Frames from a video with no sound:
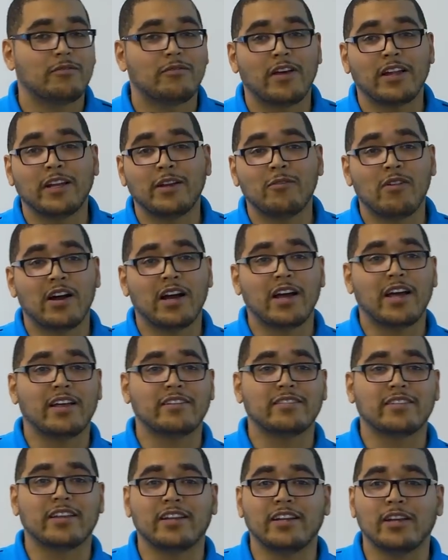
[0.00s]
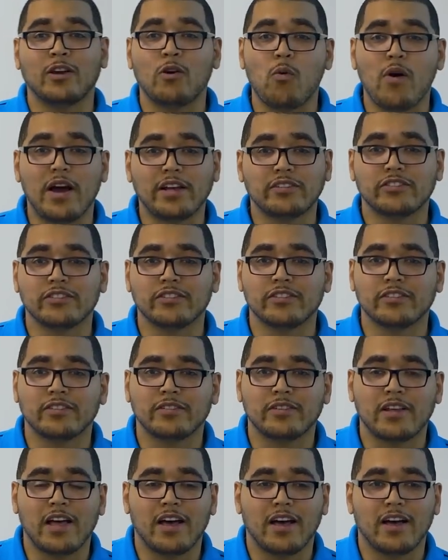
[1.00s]
If anyone has any
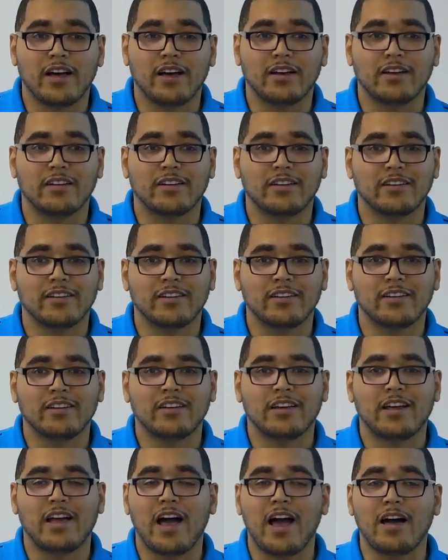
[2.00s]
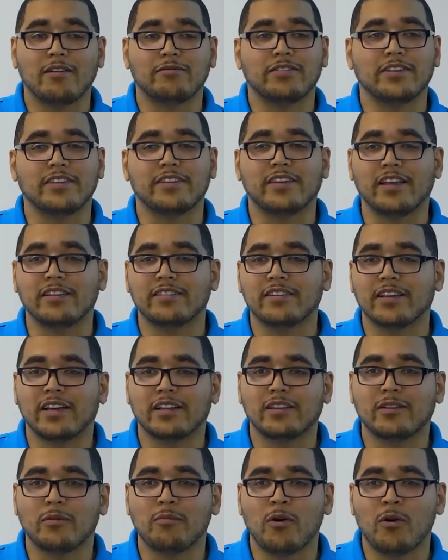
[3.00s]
questions for Jason
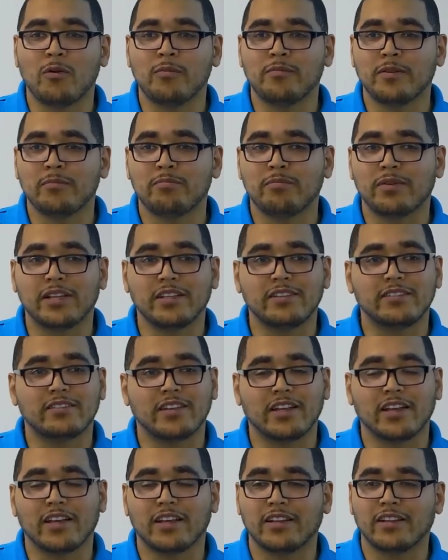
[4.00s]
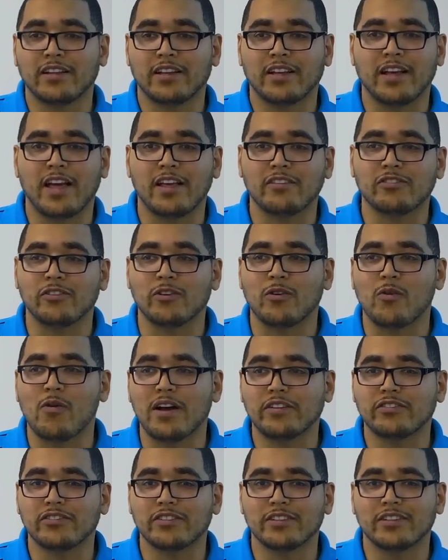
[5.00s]
at the moment, please stand and ask your
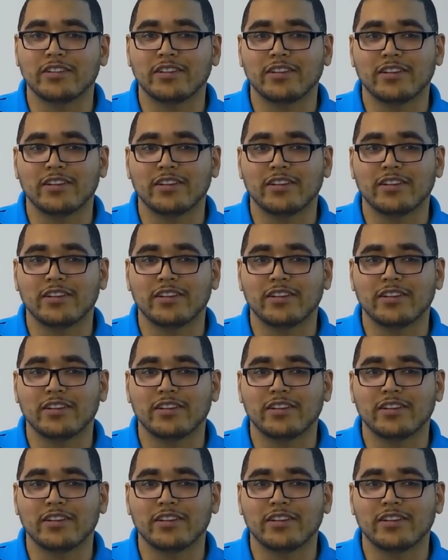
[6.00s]
question.